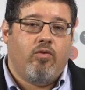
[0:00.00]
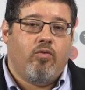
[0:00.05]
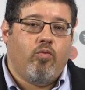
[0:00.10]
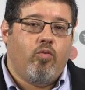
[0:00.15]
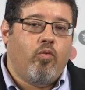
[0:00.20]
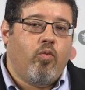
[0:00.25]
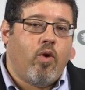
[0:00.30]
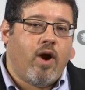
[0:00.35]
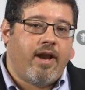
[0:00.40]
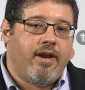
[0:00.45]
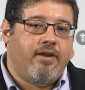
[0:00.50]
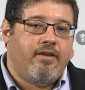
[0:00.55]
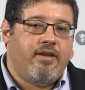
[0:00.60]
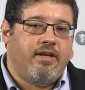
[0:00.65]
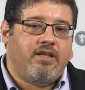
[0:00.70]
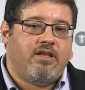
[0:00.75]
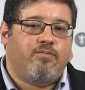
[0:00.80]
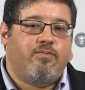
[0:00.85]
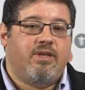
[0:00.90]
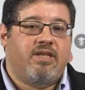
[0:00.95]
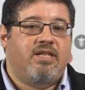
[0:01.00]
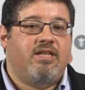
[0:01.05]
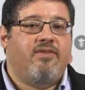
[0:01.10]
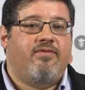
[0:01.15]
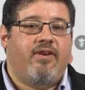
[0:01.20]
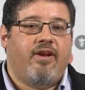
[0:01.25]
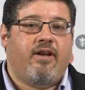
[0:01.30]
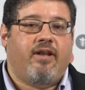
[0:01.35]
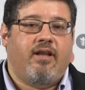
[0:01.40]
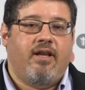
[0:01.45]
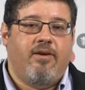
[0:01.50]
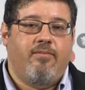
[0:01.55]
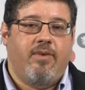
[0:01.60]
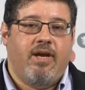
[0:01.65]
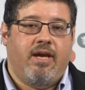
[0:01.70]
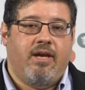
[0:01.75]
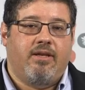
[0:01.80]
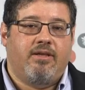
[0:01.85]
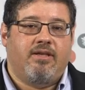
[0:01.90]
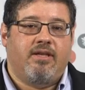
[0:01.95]
What this specifically
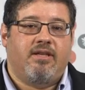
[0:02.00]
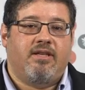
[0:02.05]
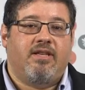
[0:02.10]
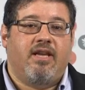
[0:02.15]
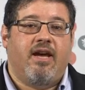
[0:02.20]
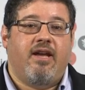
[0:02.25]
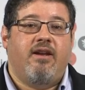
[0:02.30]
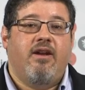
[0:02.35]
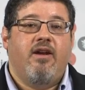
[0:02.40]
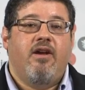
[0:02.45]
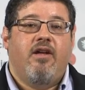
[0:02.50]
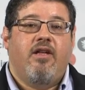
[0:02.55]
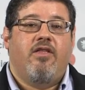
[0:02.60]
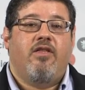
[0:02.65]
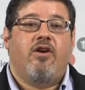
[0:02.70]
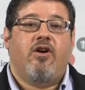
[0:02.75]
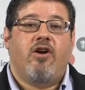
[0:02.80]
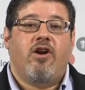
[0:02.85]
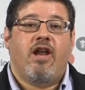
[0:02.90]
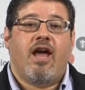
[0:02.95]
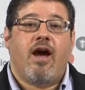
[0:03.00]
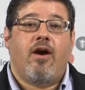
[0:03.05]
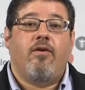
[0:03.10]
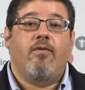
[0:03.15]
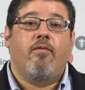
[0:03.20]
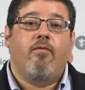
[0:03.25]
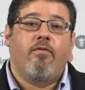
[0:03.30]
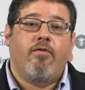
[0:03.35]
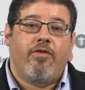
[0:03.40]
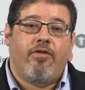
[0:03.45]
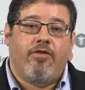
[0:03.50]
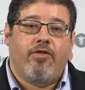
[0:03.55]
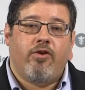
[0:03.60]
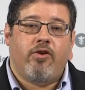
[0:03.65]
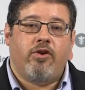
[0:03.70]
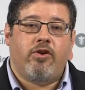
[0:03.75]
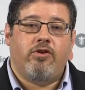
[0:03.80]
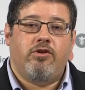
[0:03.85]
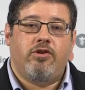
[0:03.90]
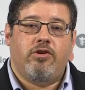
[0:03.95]
means is that there are now
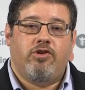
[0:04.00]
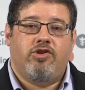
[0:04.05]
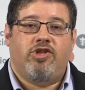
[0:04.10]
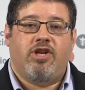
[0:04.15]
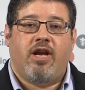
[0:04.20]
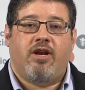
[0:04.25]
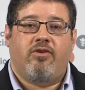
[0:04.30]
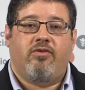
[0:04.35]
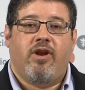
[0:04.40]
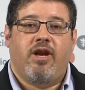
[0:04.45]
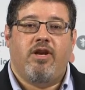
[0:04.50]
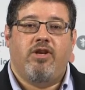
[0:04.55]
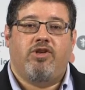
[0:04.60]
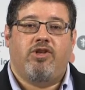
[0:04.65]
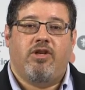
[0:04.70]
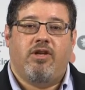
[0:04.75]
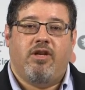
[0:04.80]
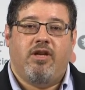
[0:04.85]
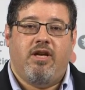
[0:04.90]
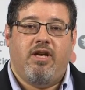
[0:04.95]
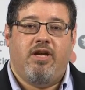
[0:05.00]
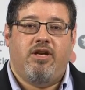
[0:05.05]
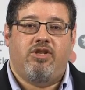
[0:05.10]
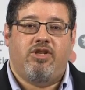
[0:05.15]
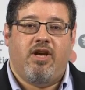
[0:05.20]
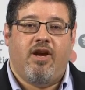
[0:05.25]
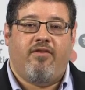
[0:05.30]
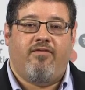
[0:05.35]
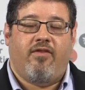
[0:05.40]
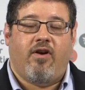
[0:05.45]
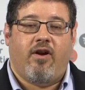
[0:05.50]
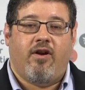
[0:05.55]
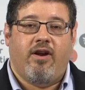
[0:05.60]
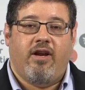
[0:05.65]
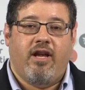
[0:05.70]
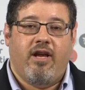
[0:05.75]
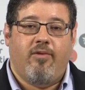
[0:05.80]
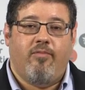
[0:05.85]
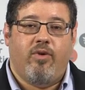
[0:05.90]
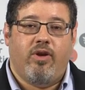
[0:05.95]
third generation
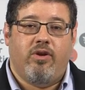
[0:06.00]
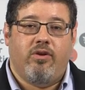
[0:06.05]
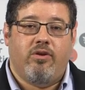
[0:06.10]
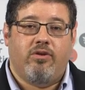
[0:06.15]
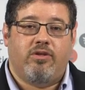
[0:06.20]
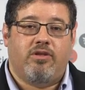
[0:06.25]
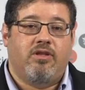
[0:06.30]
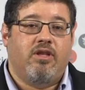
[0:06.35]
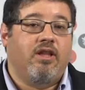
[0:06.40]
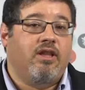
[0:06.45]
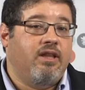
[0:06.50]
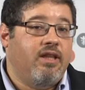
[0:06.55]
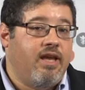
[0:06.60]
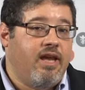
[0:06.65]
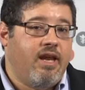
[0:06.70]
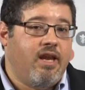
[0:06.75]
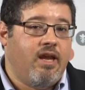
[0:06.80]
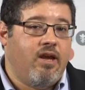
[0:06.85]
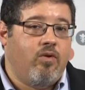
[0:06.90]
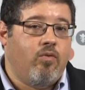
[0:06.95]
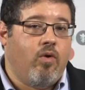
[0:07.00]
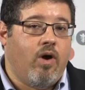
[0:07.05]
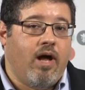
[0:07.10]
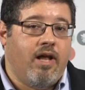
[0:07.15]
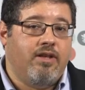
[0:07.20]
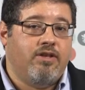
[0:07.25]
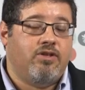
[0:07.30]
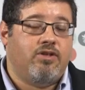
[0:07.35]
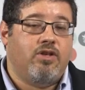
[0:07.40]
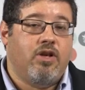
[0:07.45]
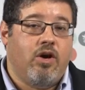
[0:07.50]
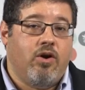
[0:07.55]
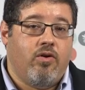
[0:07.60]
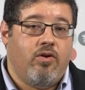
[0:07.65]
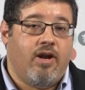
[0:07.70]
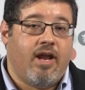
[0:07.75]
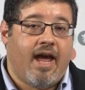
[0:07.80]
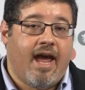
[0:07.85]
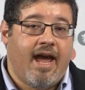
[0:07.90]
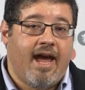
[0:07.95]
EGFR inhibitors, the leading ones
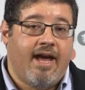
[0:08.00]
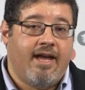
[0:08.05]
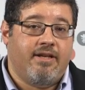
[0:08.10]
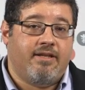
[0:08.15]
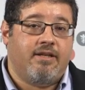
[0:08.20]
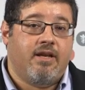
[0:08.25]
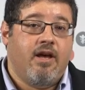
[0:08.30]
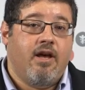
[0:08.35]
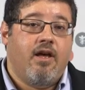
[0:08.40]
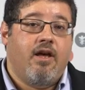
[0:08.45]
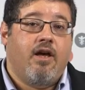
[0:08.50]
known as